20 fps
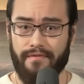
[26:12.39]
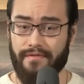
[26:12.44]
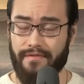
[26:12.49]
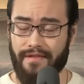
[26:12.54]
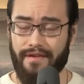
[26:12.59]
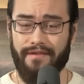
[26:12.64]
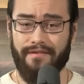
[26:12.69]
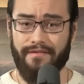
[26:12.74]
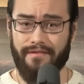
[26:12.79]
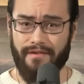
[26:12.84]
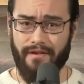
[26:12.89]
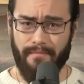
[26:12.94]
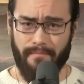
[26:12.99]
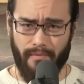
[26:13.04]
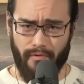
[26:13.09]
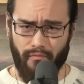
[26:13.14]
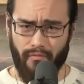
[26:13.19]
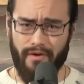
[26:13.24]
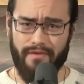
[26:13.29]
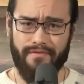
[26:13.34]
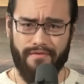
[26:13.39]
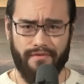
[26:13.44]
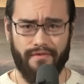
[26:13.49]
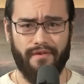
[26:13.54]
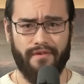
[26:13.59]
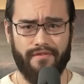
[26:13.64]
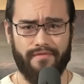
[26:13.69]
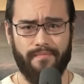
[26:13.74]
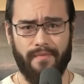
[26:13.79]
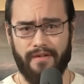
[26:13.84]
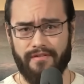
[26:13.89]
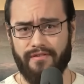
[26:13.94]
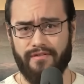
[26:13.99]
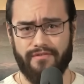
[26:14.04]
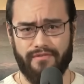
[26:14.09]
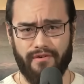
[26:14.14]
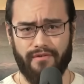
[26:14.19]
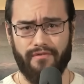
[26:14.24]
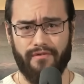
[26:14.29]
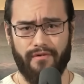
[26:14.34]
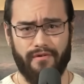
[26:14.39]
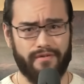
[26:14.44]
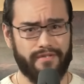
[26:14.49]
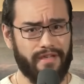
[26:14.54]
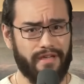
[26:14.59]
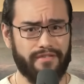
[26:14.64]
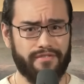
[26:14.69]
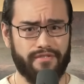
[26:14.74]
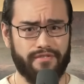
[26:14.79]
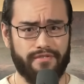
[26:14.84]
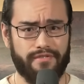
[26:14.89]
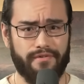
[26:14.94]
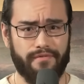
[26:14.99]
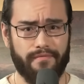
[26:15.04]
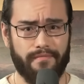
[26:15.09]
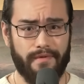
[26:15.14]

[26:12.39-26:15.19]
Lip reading: the number one suspect to turn our attention to